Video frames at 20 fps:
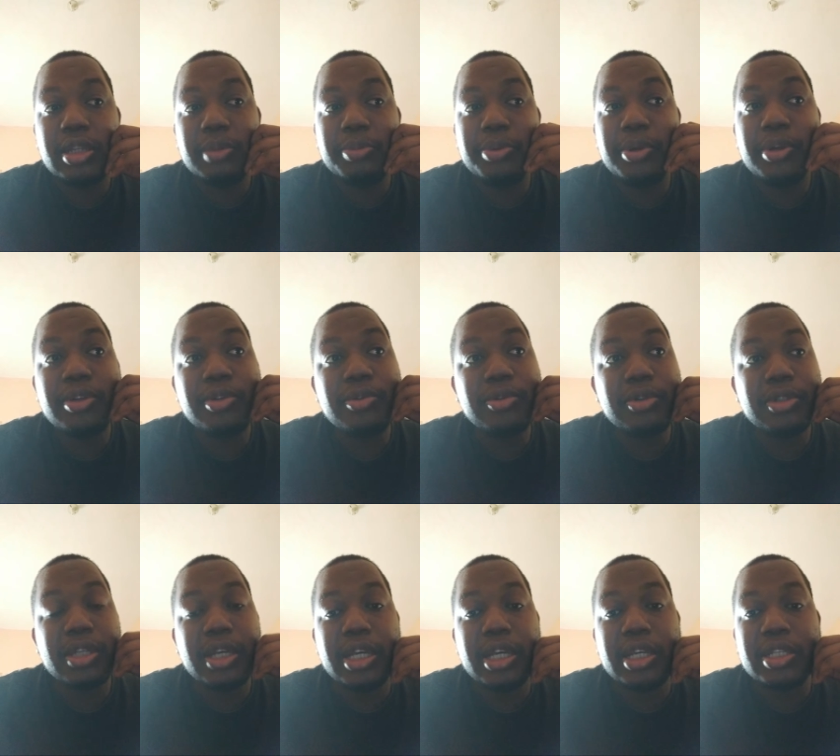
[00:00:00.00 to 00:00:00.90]

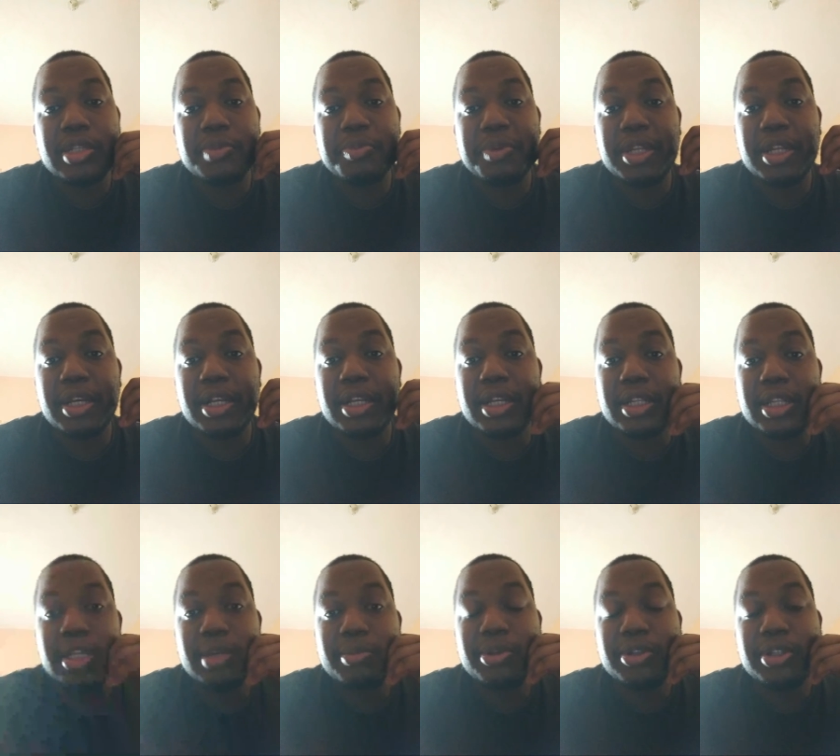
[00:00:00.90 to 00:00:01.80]
producer spend a lot of
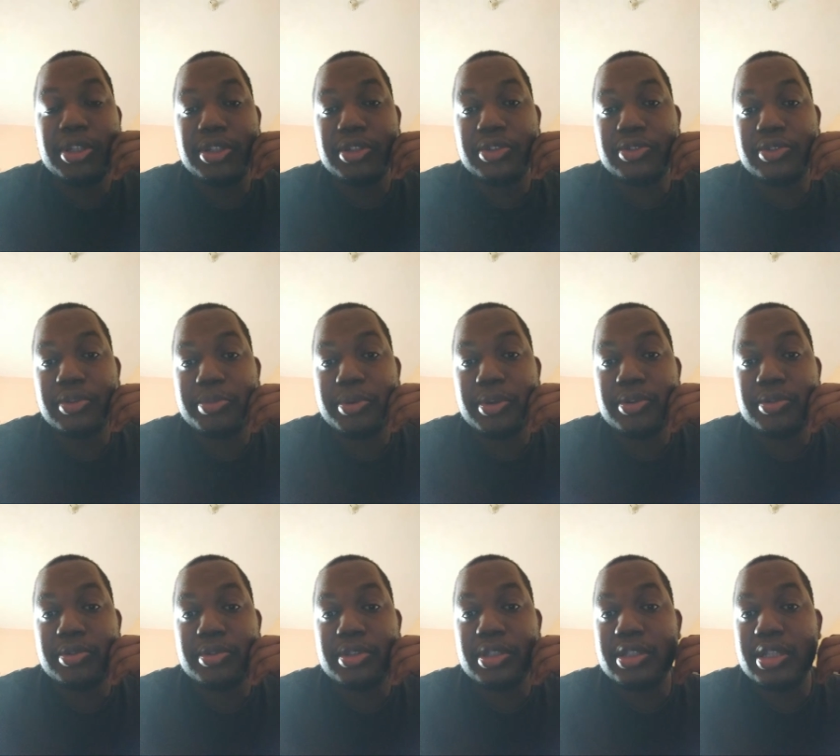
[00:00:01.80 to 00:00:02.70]
money just to
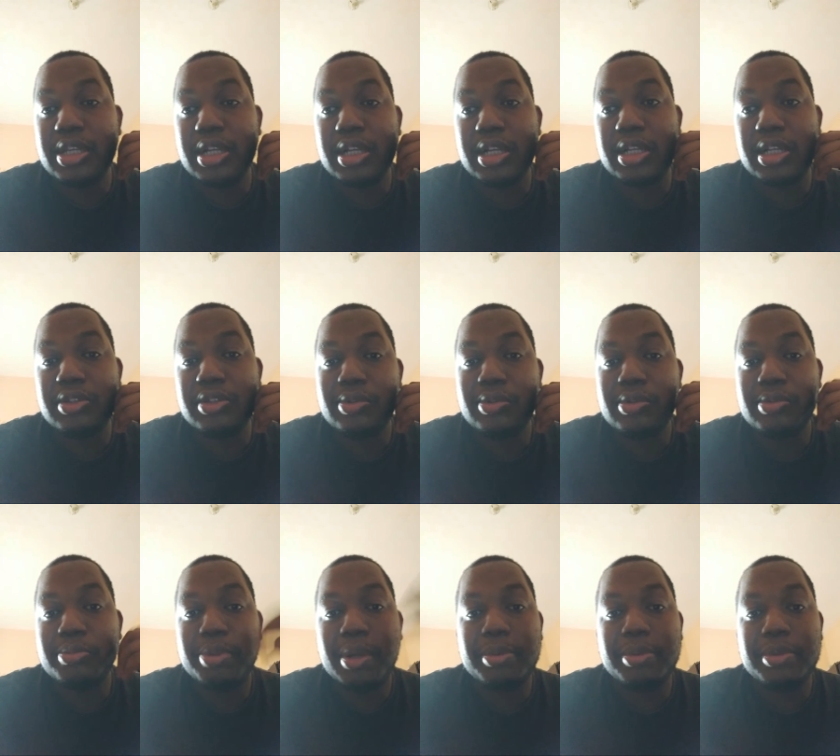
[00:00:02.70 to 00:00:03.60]
produce a song and you
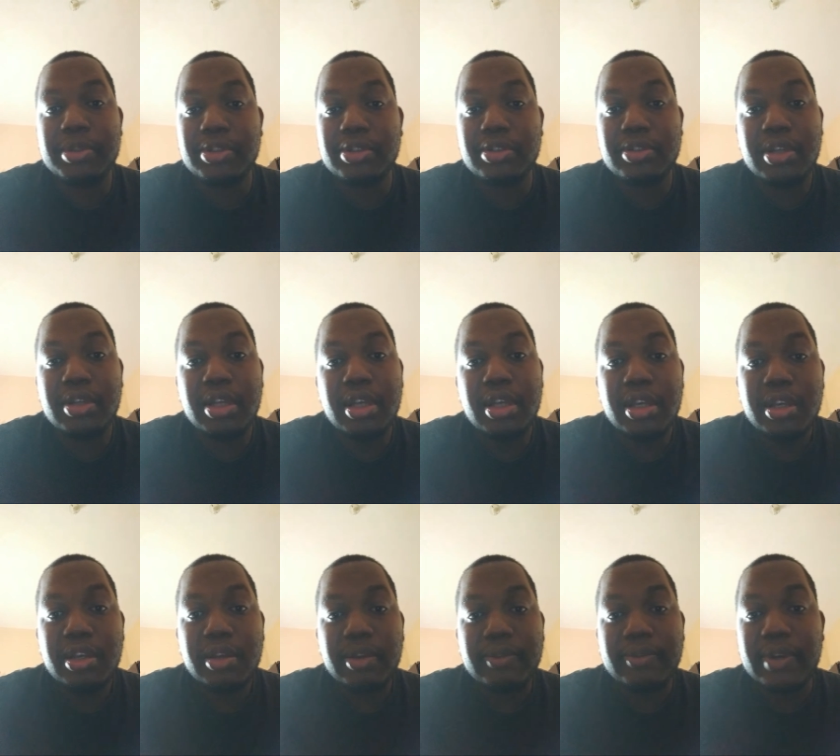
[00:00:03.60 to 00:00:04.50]
probably just
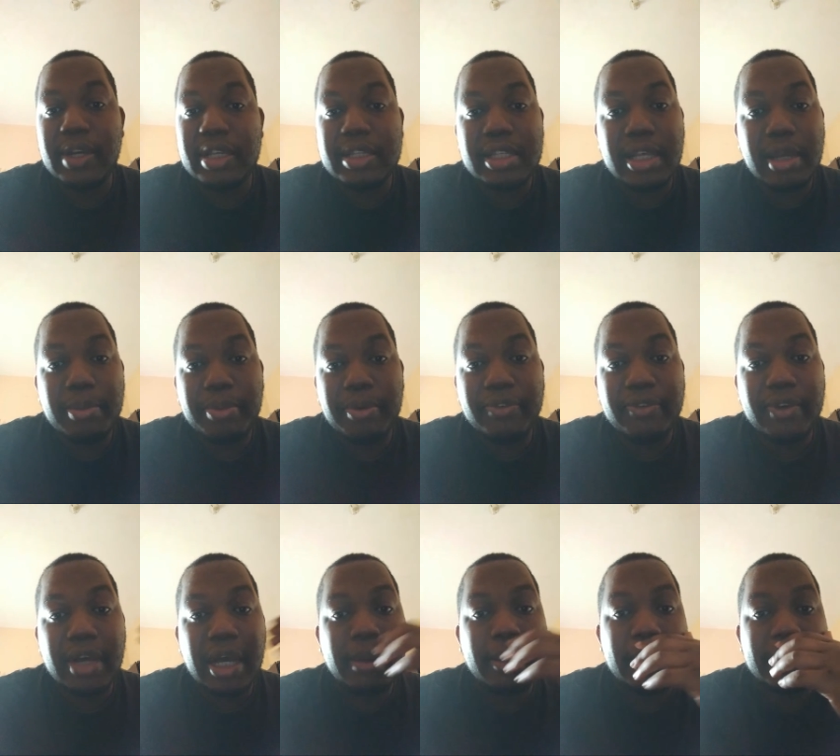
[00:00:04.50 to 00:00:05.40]
voice and
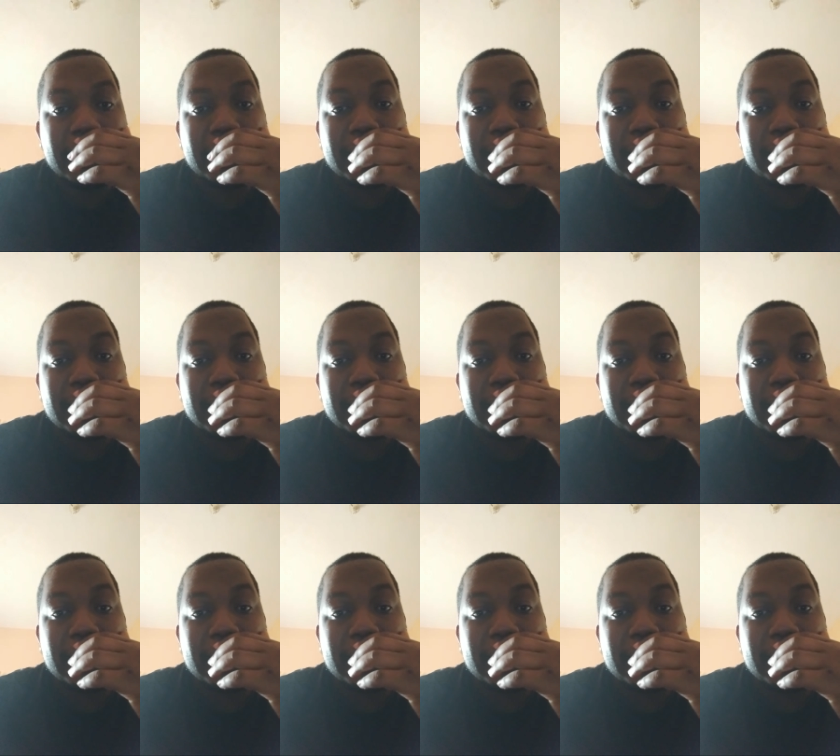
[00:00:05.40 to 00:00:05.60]
performance